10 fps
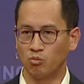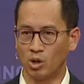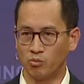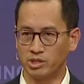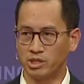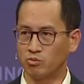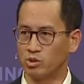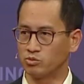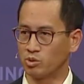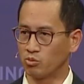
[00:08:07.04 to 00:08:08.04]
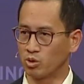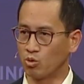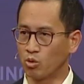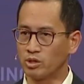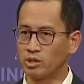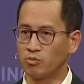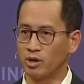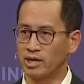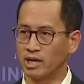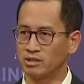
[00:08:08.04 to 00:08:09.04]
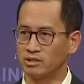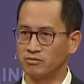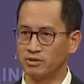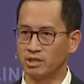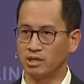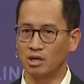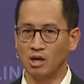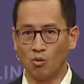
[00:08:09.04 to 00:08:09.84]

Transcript: what we did was we recorded the brain activity